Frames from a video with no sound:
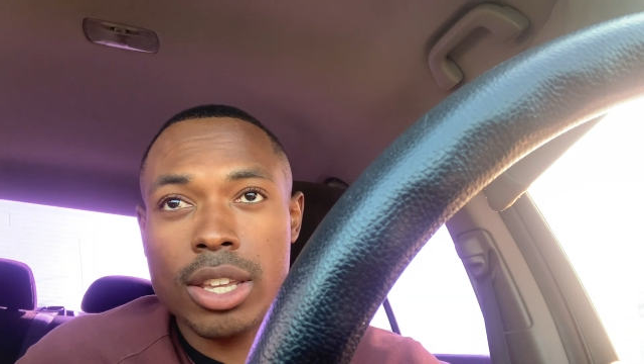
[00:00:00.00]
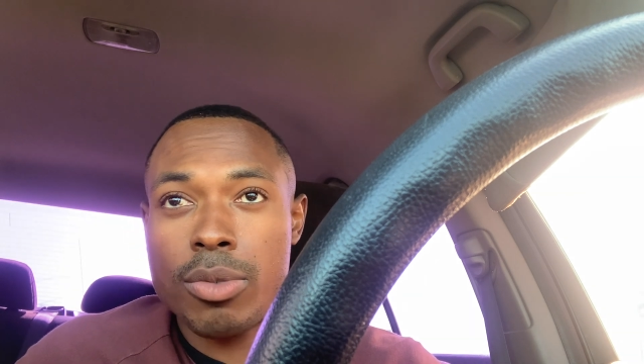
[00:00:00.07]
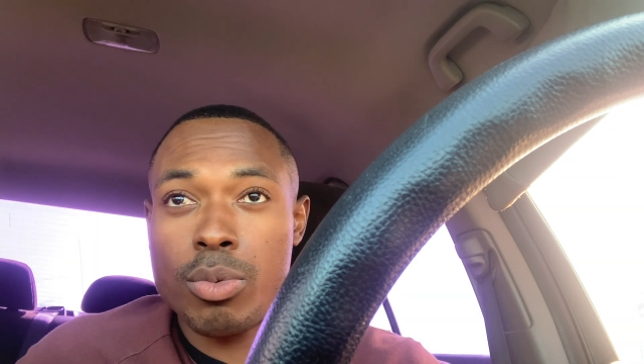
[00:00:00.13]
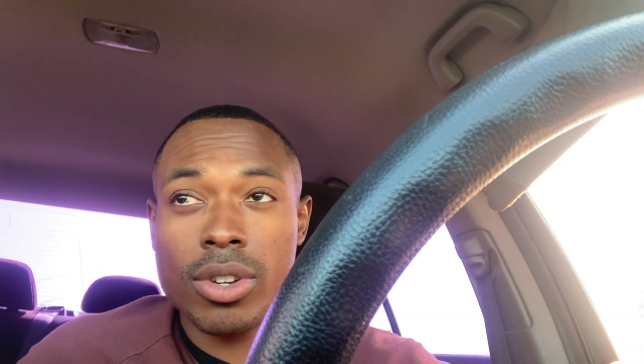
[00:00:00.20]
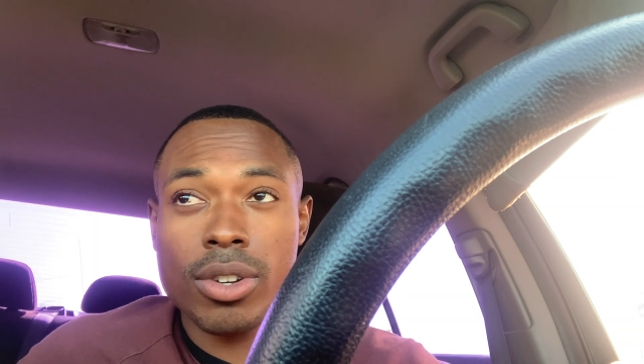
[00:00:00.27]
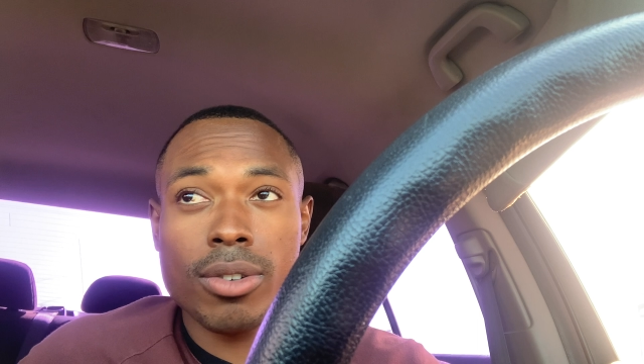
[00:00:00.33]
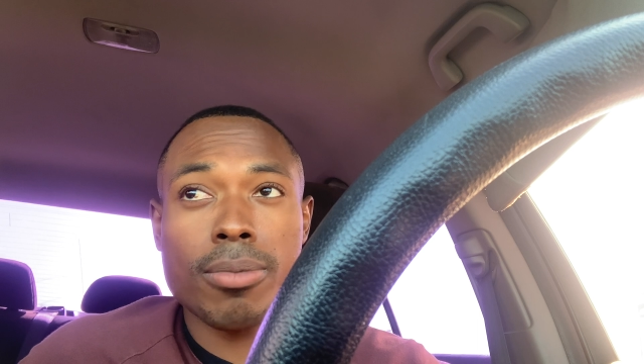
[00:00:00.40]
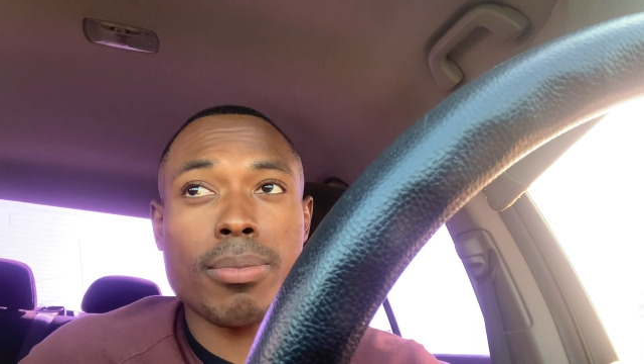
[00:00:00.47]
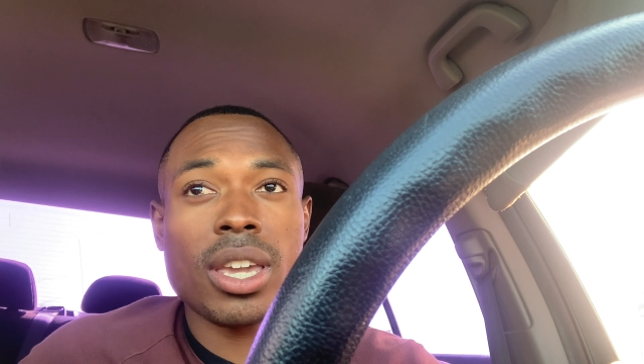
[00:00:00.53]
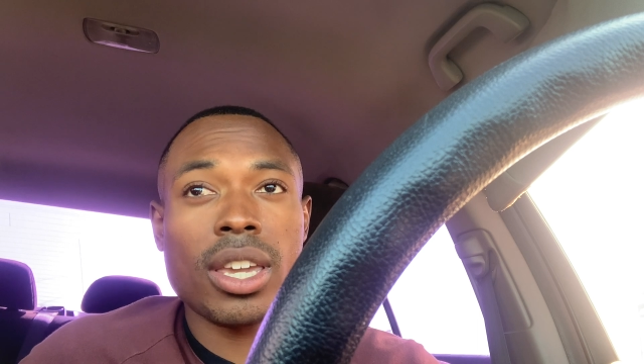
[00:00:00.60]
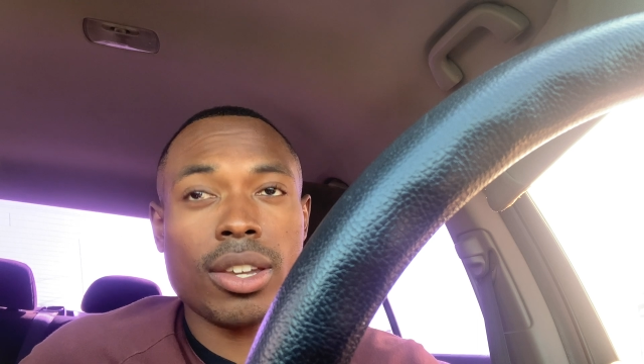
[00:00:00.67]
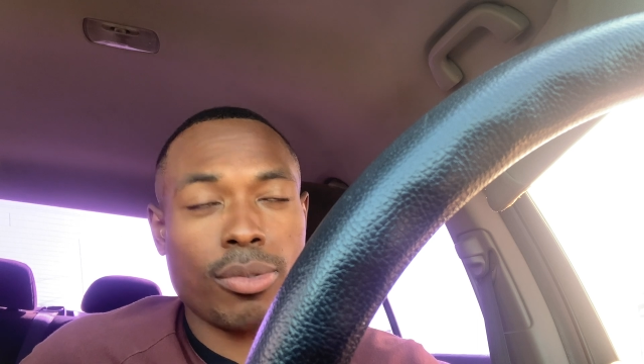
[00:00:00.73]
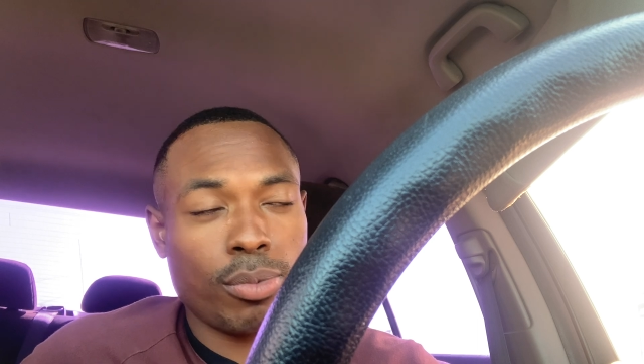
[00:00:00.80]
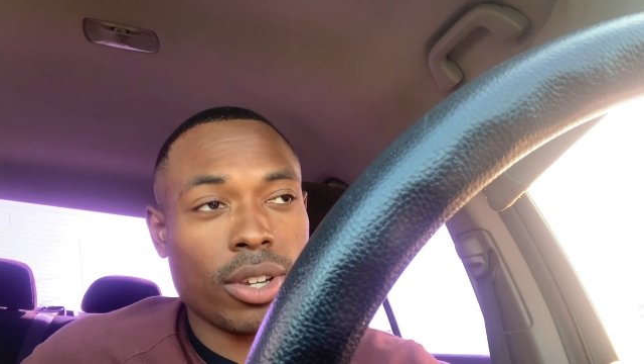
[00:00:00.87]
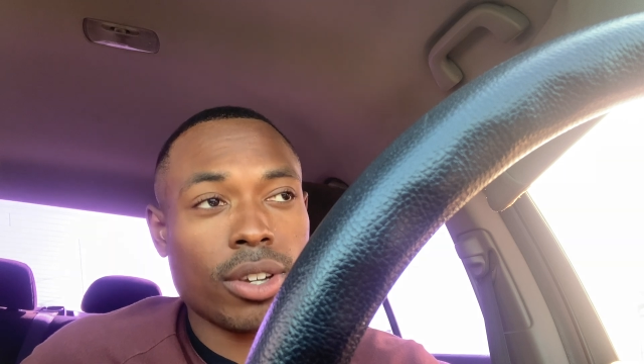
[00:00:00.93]
and we gonna
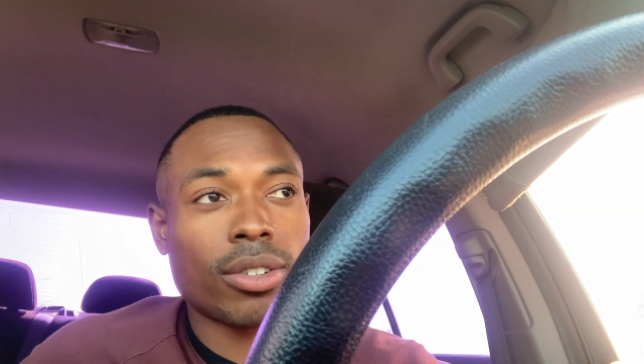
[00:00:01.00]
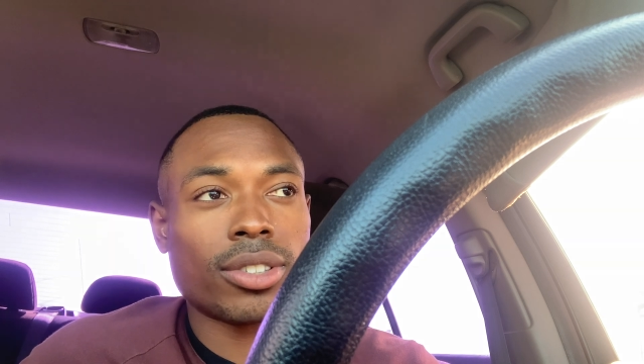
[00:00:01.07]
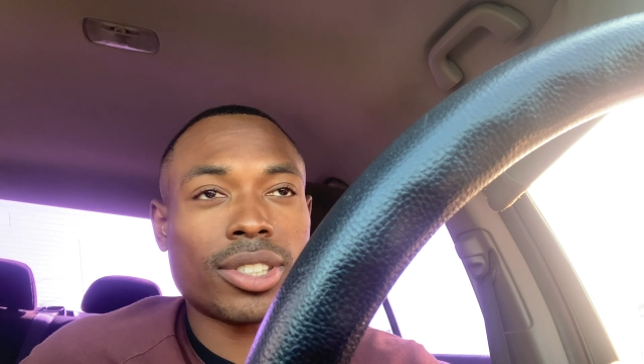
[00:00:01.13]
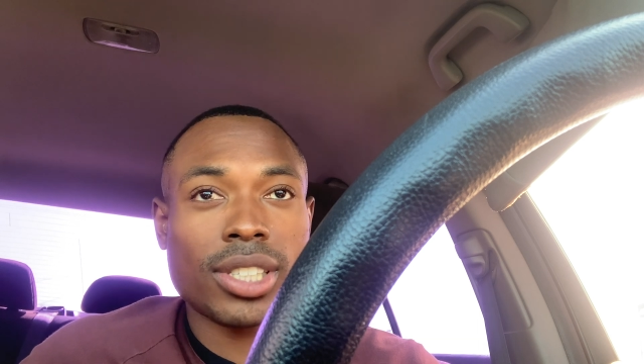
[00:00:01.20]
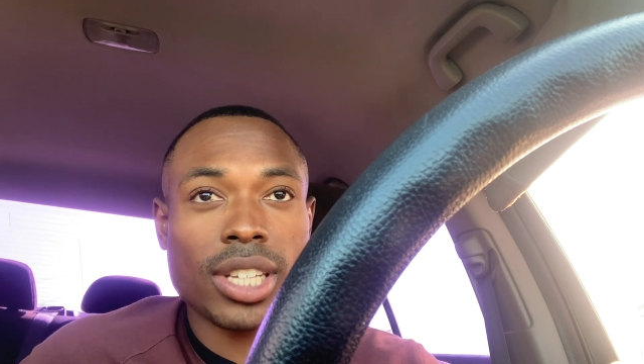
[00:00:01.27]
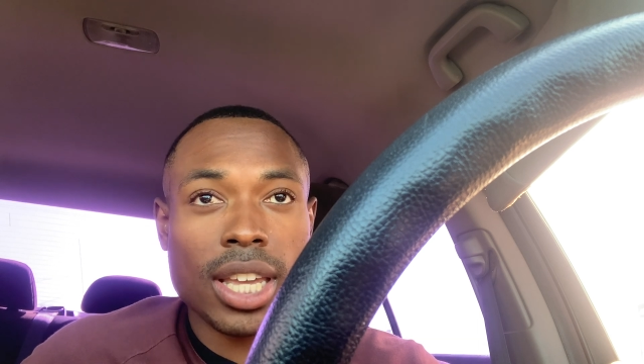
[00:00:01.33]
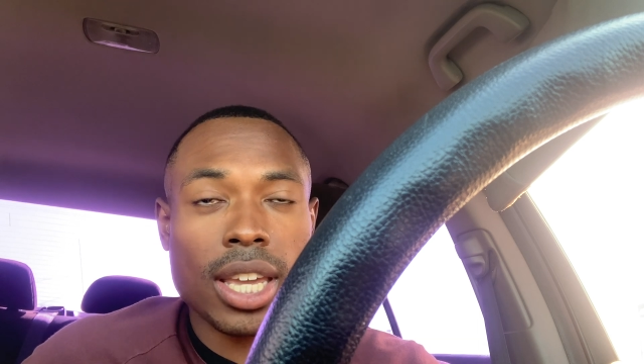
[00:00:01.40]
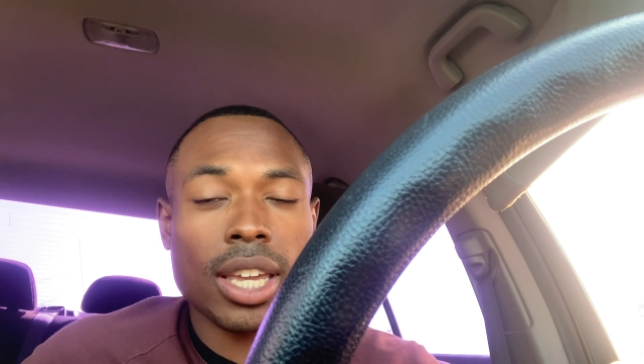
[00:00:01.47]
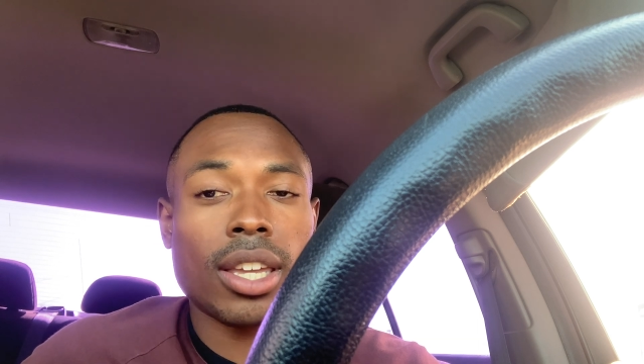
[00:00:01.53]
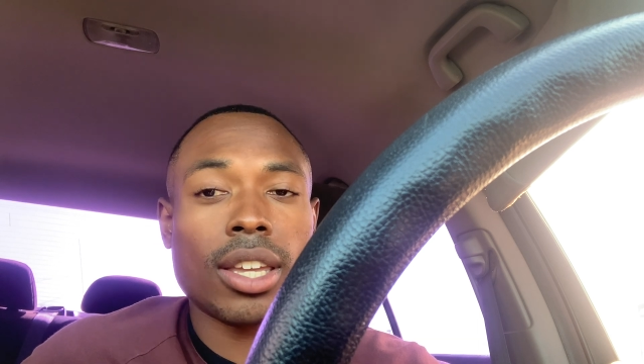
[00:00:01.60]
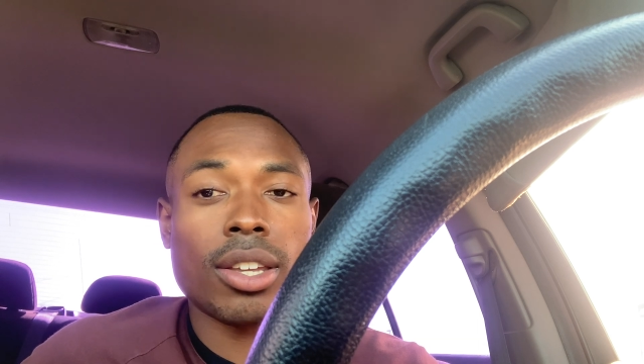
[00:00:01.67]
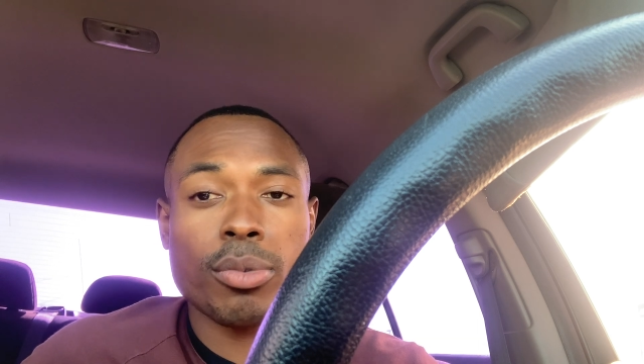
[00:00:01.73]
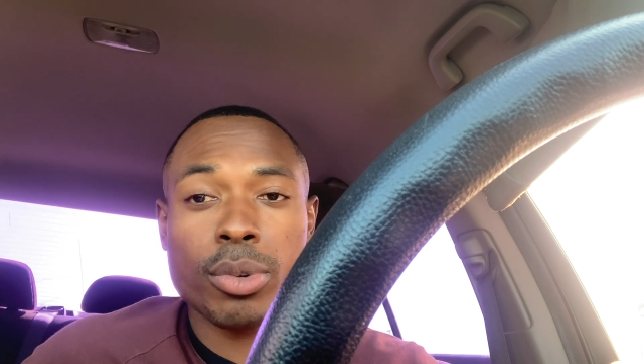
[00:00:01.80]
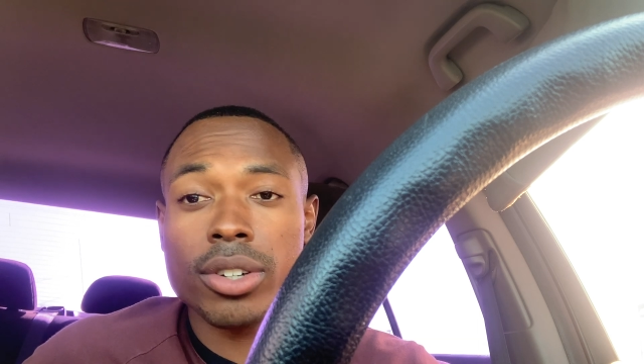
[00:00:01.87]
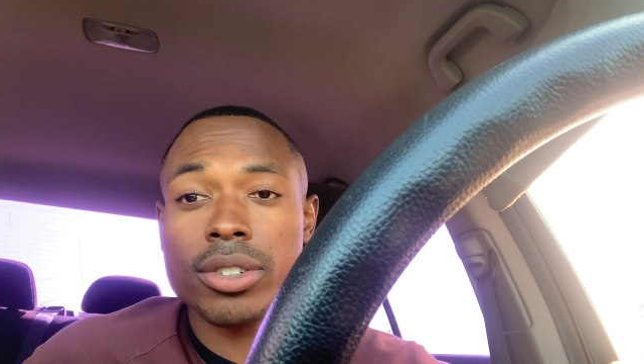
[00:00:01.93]
make we gonna stay.
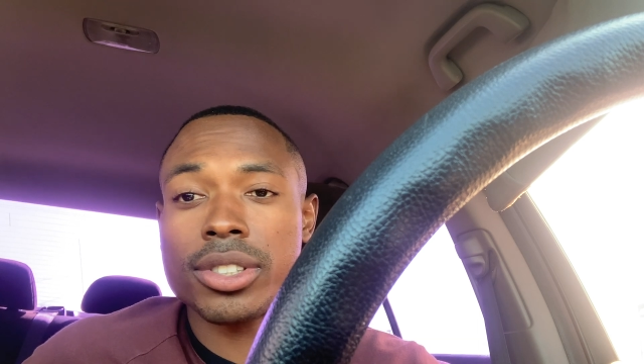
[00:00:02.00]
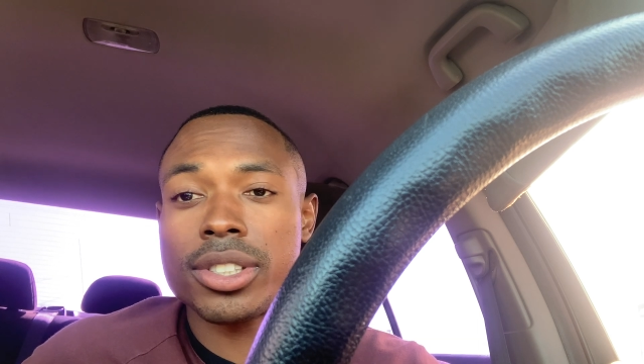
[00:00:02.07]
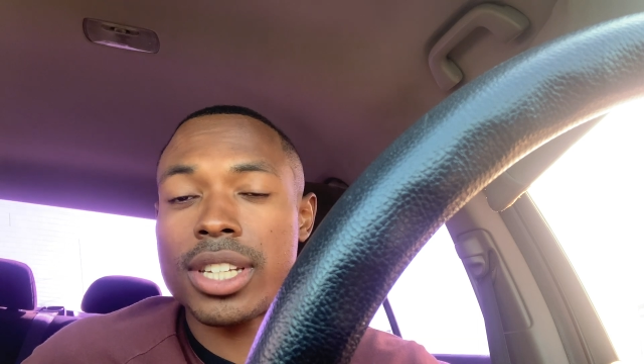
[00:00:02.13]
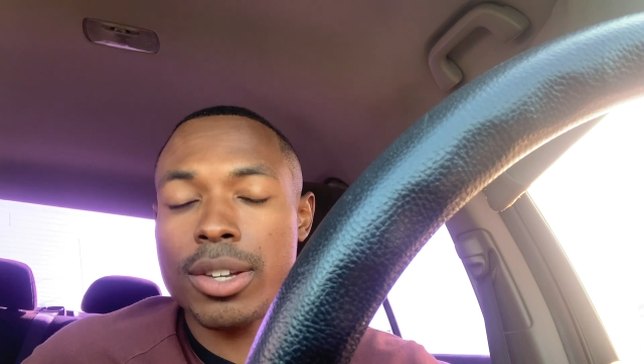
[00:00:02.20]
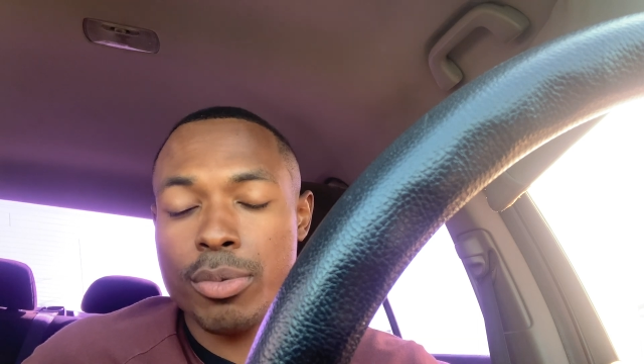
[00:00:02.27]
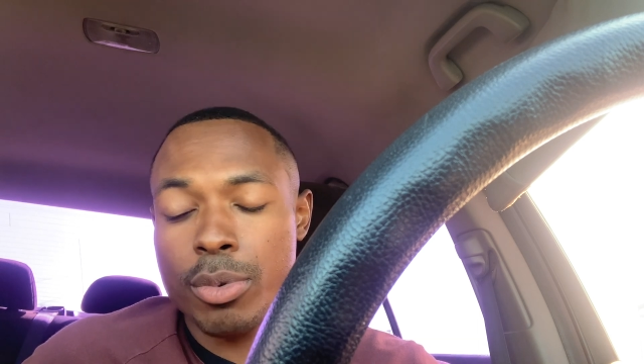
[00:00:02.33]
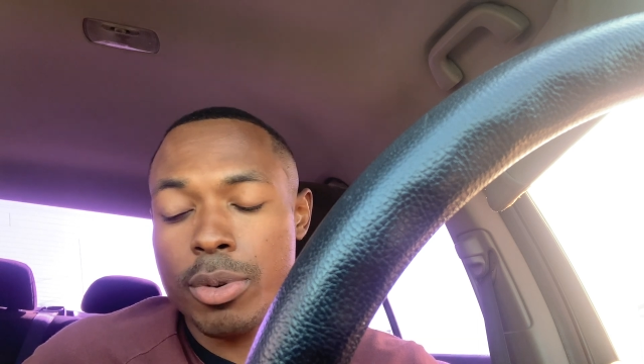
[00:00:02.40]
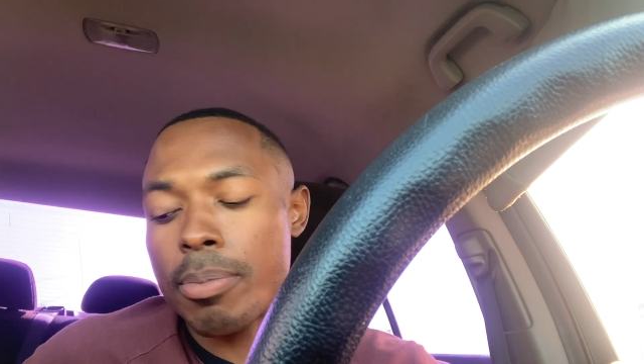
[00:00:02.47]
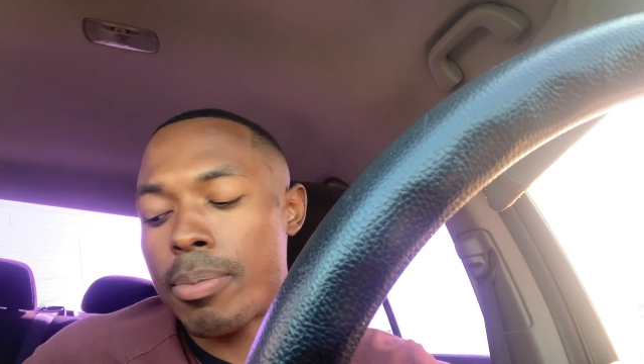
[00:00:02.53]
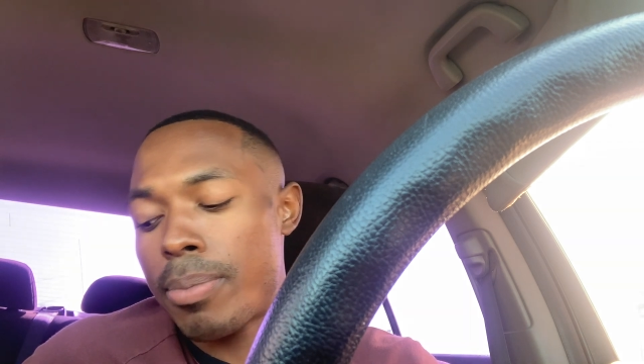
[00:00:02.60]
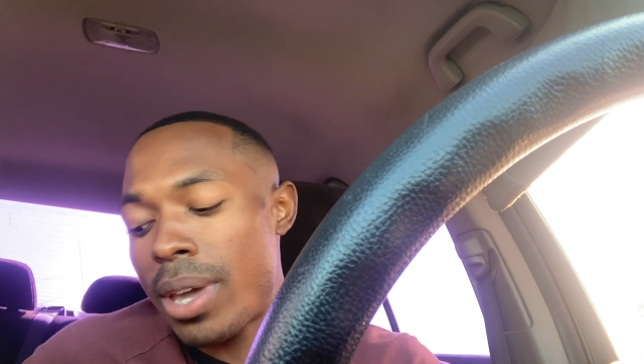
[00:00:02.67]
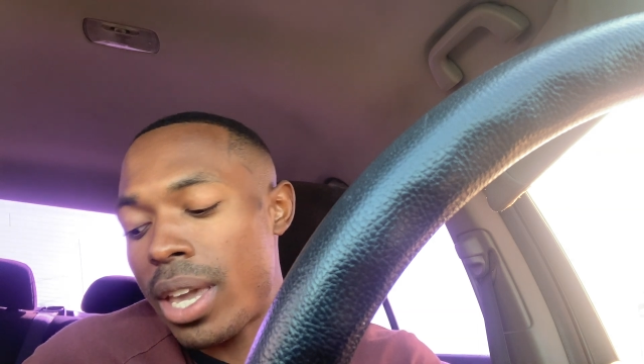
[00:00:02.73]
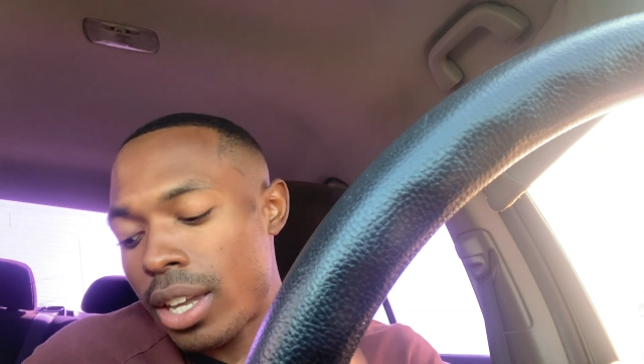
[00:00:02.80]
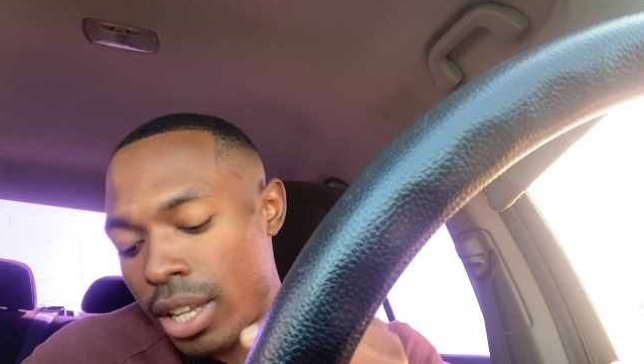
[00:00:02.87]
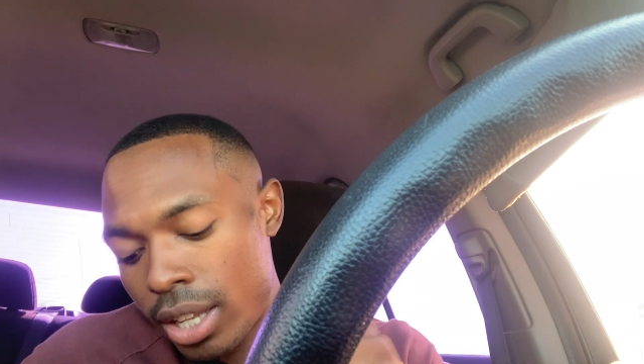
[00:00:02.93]
We gonna stay. I'm gonna
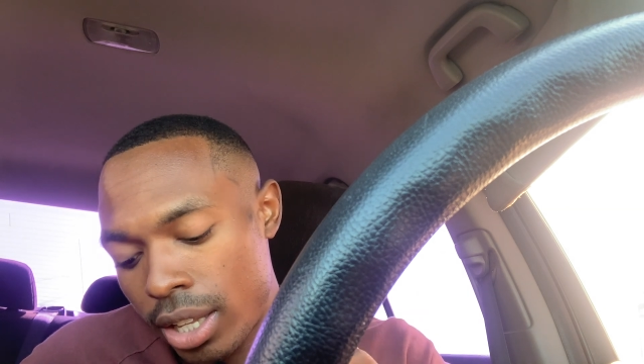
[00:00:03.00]
make.